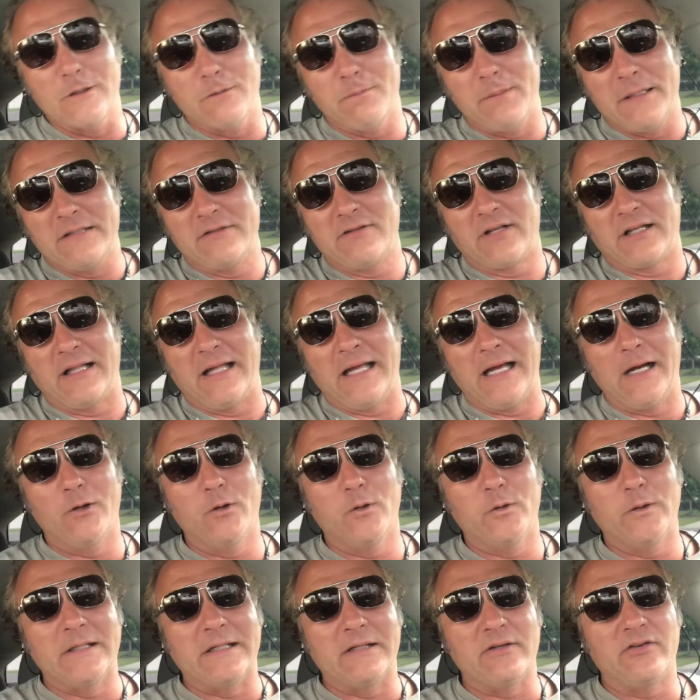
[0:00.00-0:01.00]
basically how
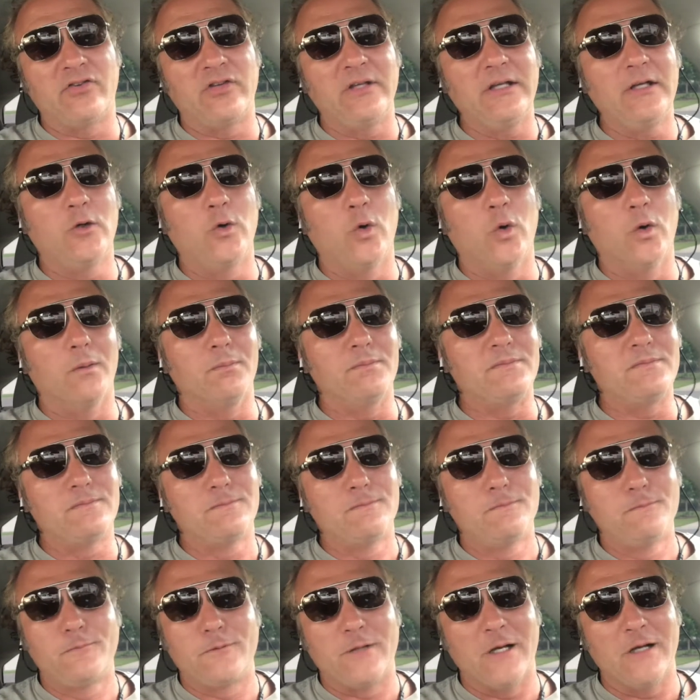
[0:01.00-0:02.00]
owning a C Corp
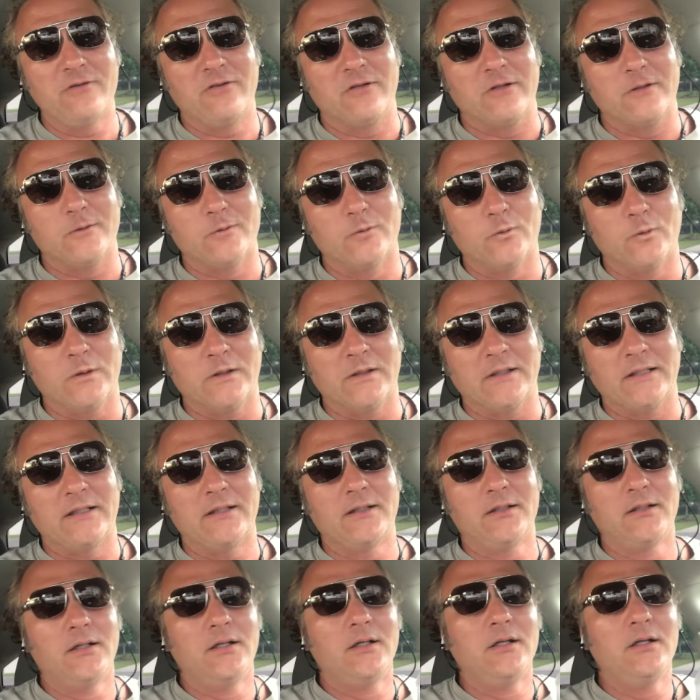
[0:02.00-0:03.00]
doesn't
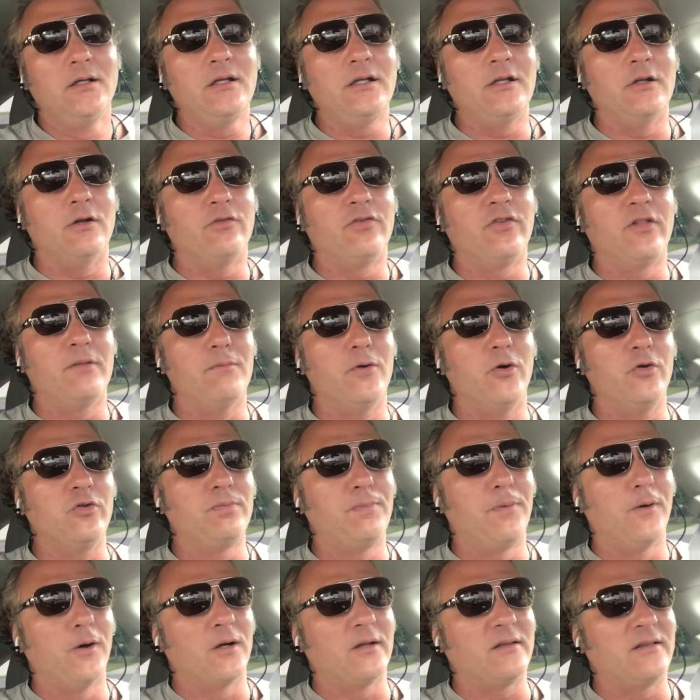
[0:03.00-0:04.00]
really. For the
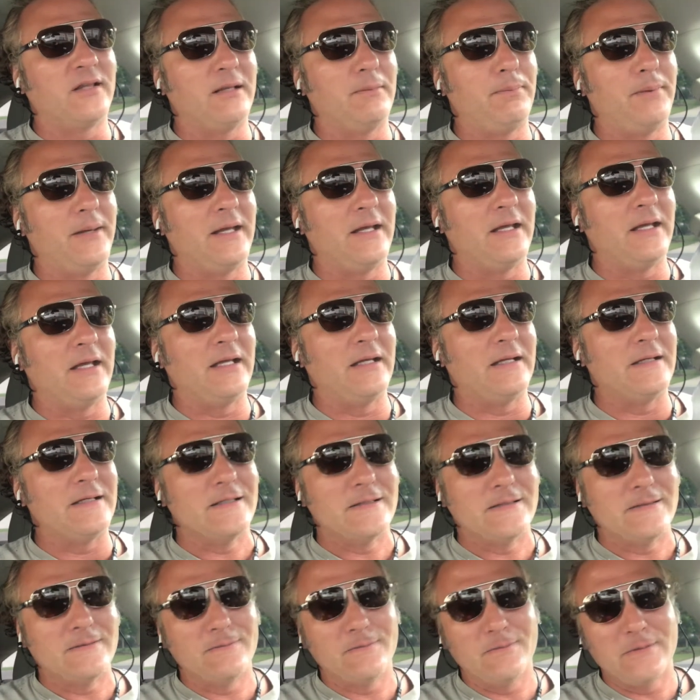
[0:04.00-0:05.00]
most part, they pay,
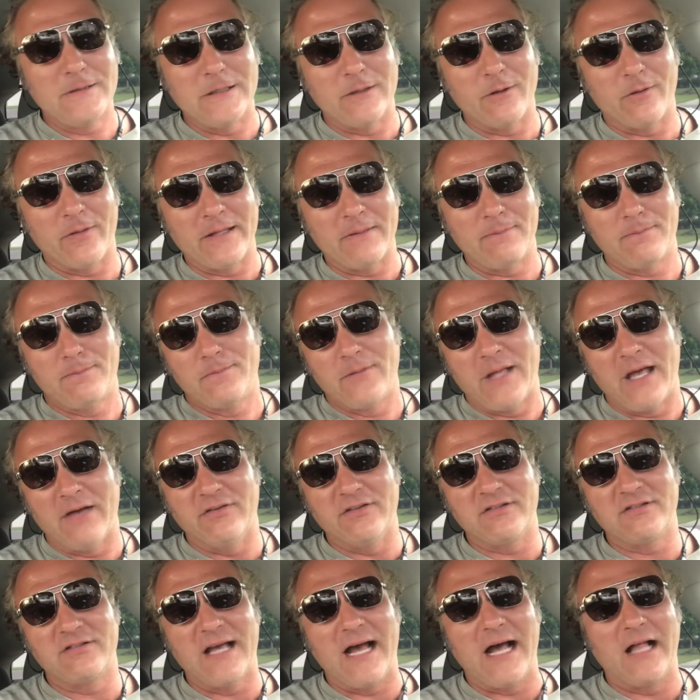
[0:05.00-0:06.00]
they have
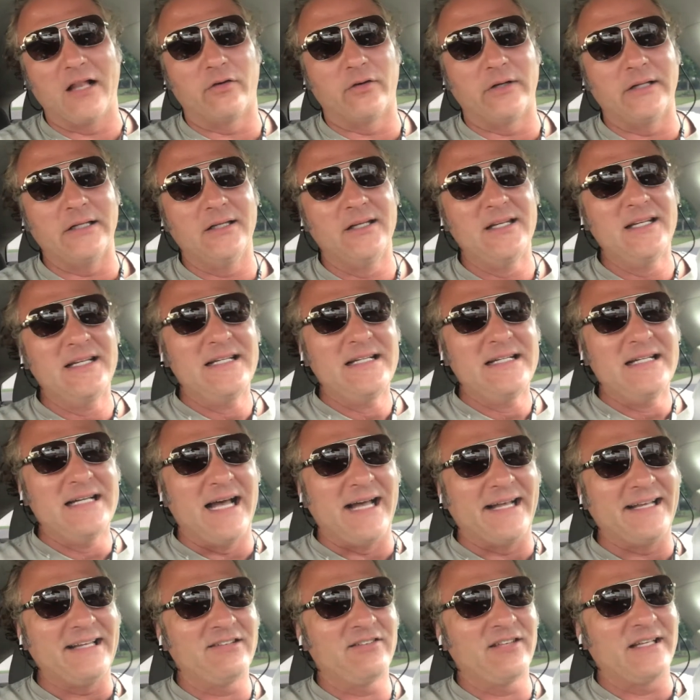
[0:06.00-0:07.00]
a salary.
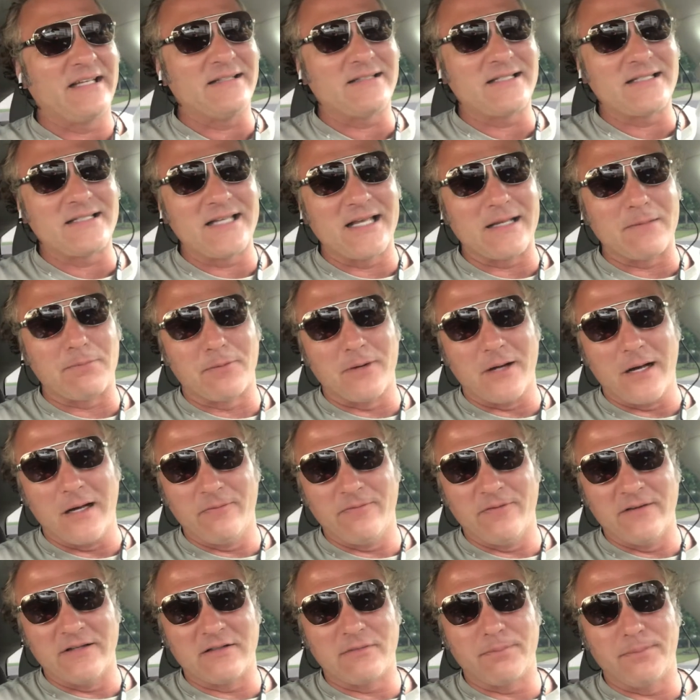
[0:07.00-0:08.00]
I guess they get to take
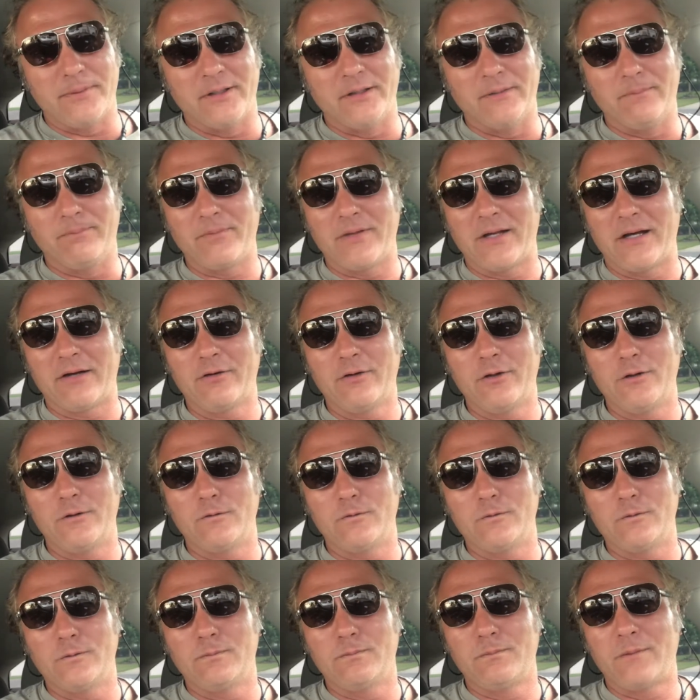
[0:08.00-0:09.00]
profits, but I don't
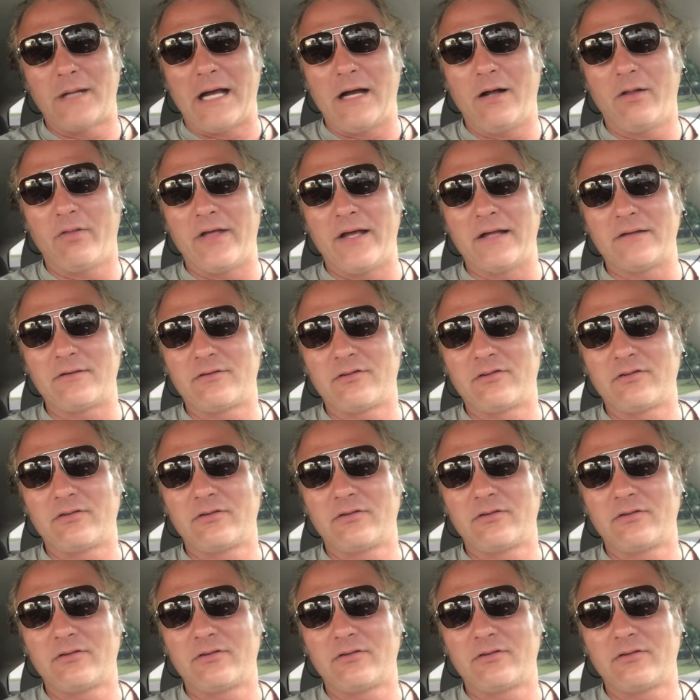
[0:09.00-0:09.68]
know how I